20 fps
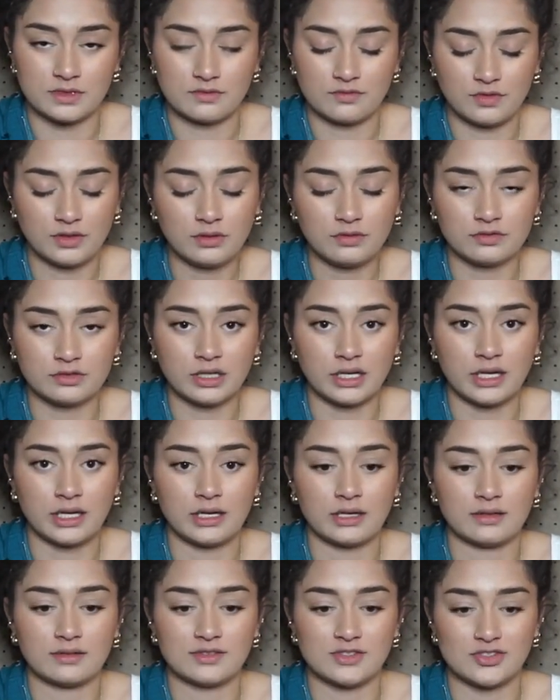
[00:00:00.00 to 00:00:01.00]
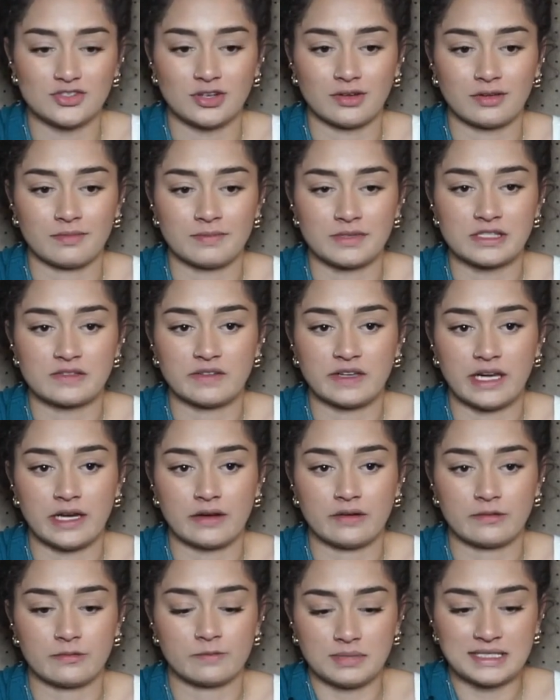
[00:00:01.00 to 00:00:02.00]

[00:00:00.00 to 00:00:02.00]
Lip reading: feel free to show them this video.